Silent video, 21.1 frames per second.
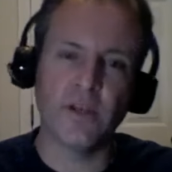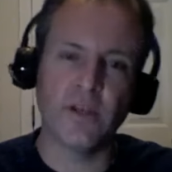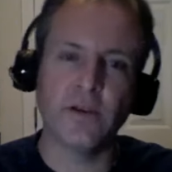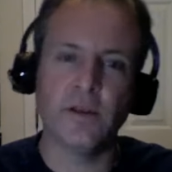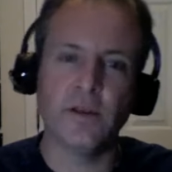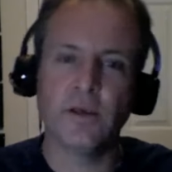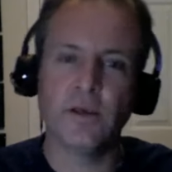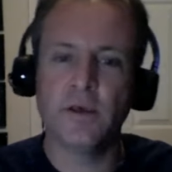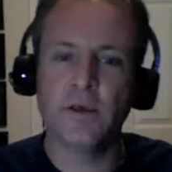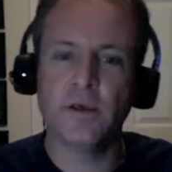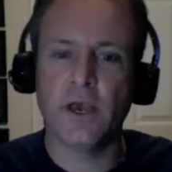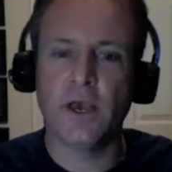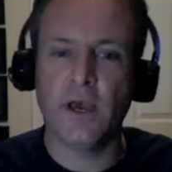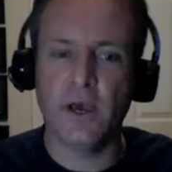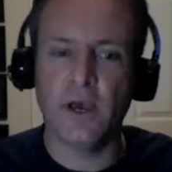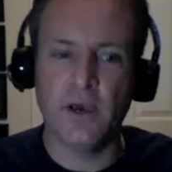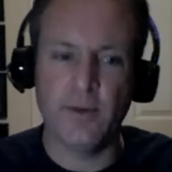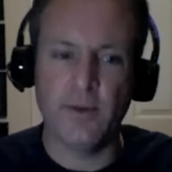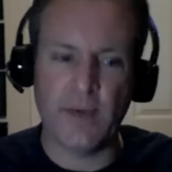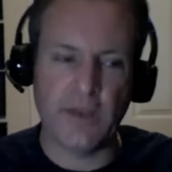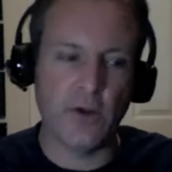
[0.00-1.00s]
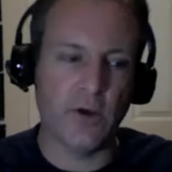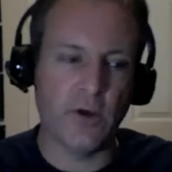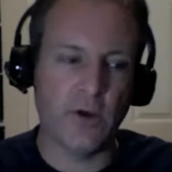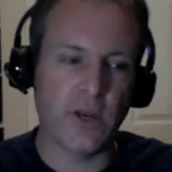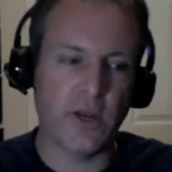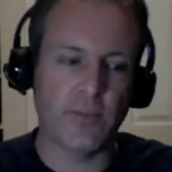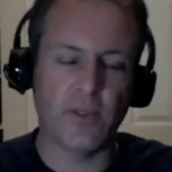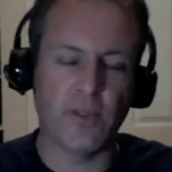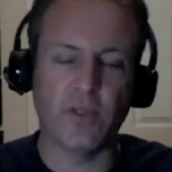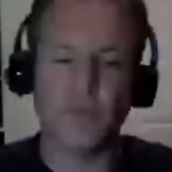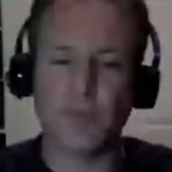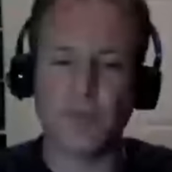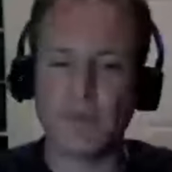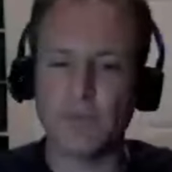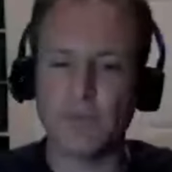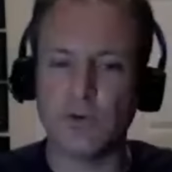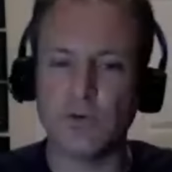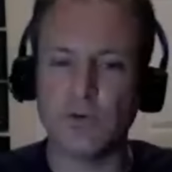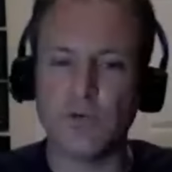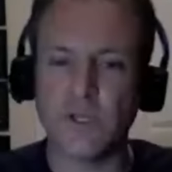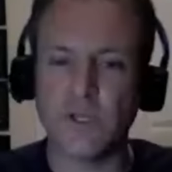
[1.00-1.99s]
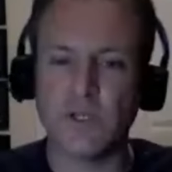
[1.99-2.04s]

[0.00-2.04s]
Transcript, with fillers: Uh, I know a couple other people who did as well.